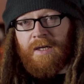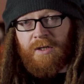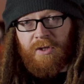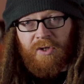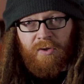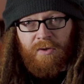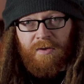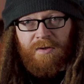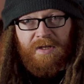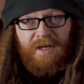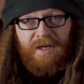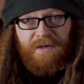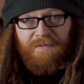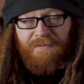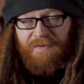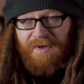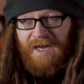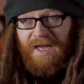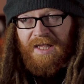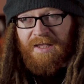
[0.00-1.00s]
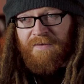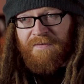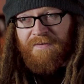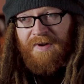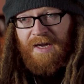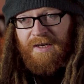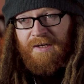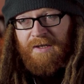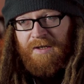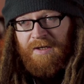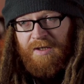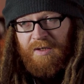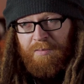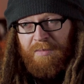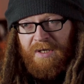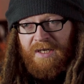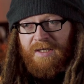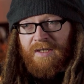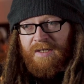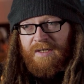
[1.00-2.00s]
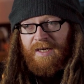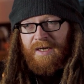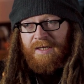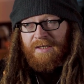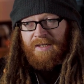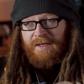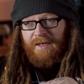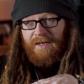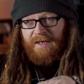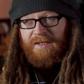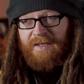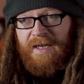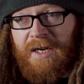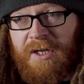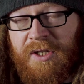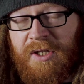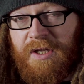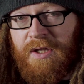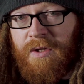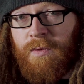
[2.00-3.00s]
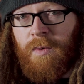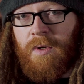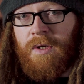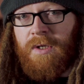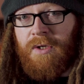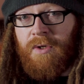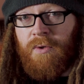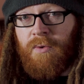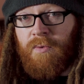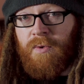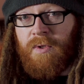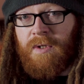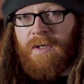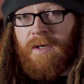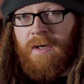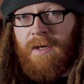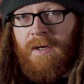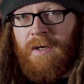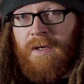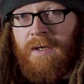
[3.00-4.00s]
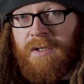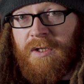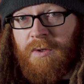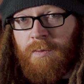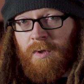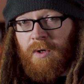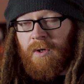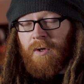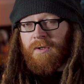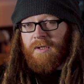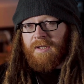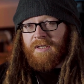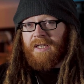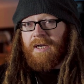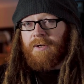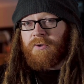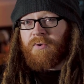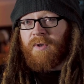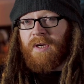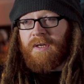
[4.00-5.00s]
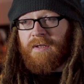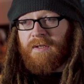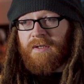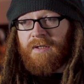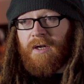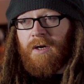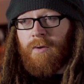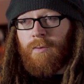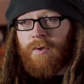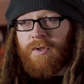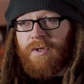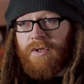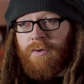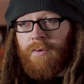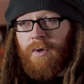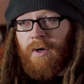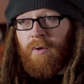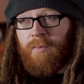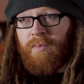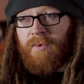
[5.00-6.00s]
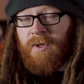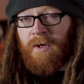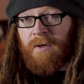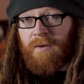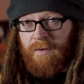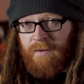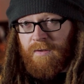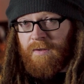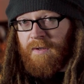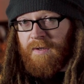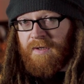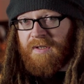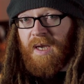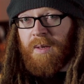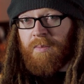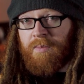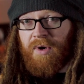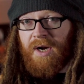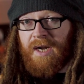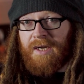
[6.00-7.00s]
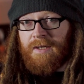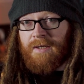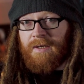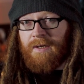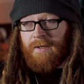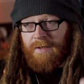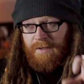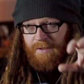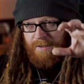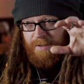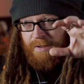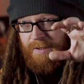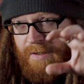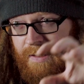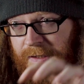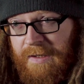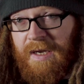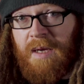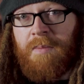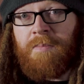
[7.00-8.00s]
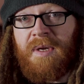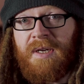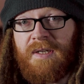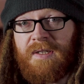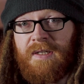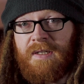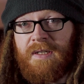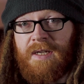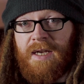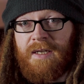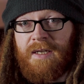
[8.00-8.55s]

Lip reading: Like, sure thing, forget the fact that this mixing desk is actually the one used to record the soundtrack to Star Wars A New Hope, not the same brand, the same mixing